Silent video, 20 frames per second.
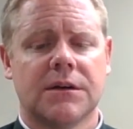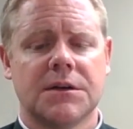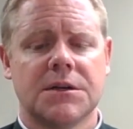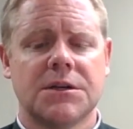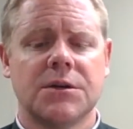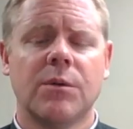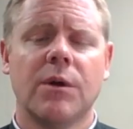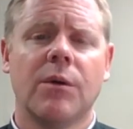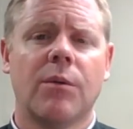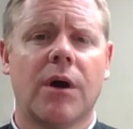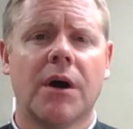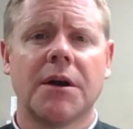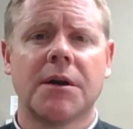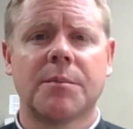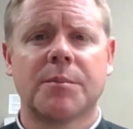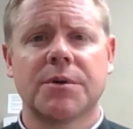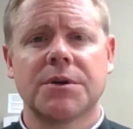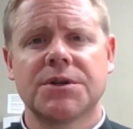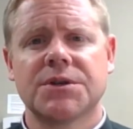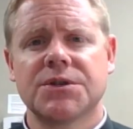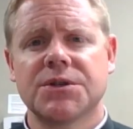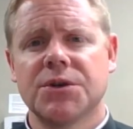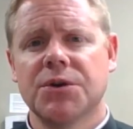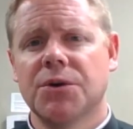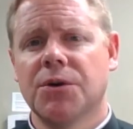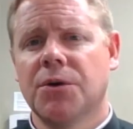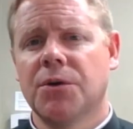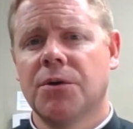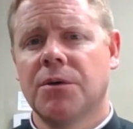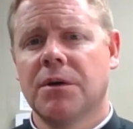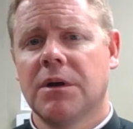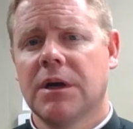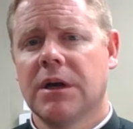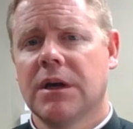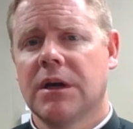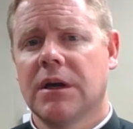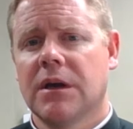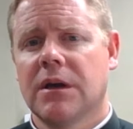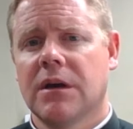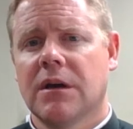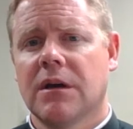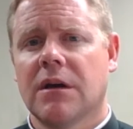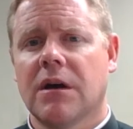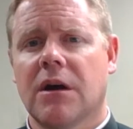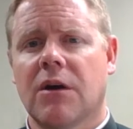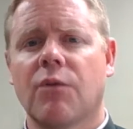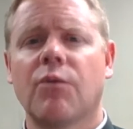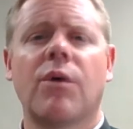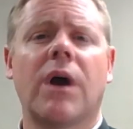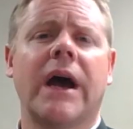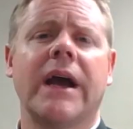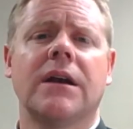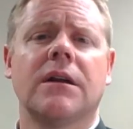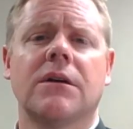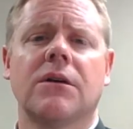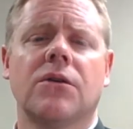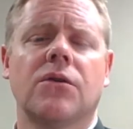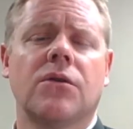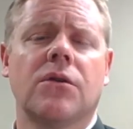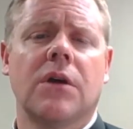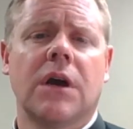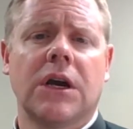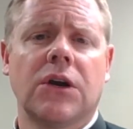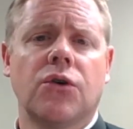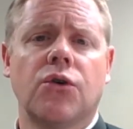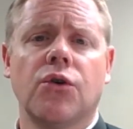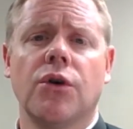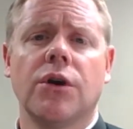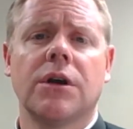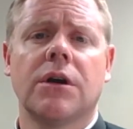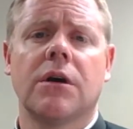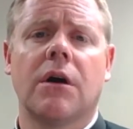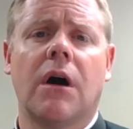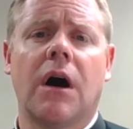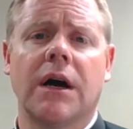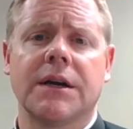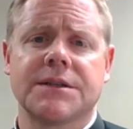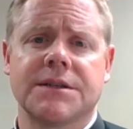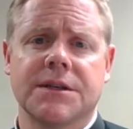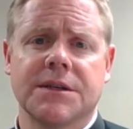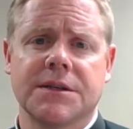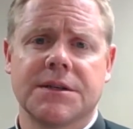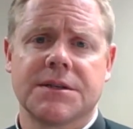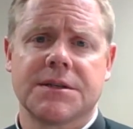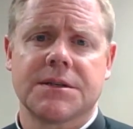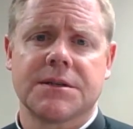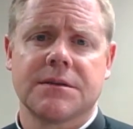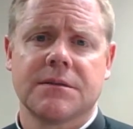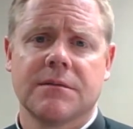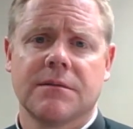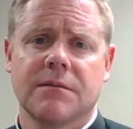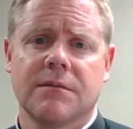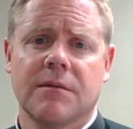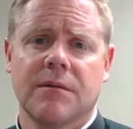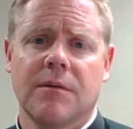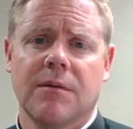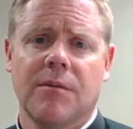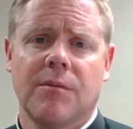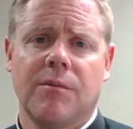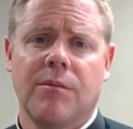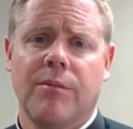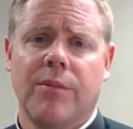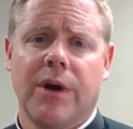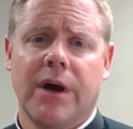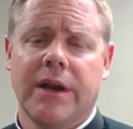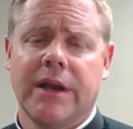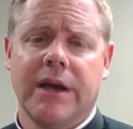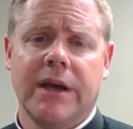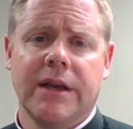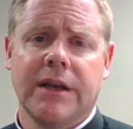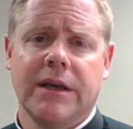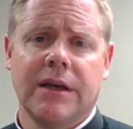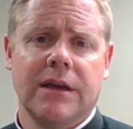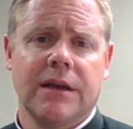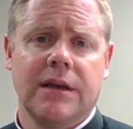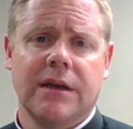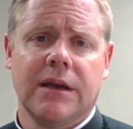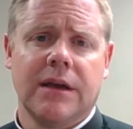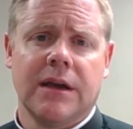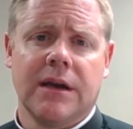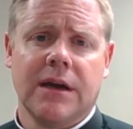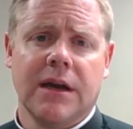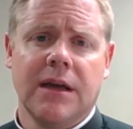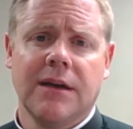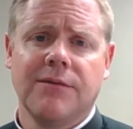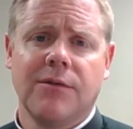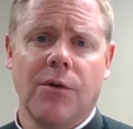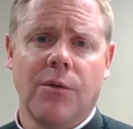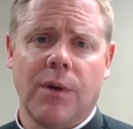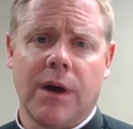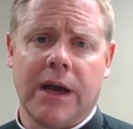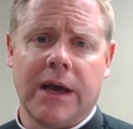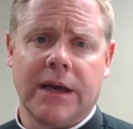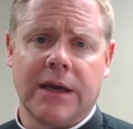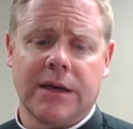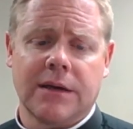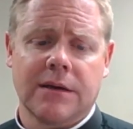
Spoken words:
Do we want to pursue a right and good causes, but in an evil way?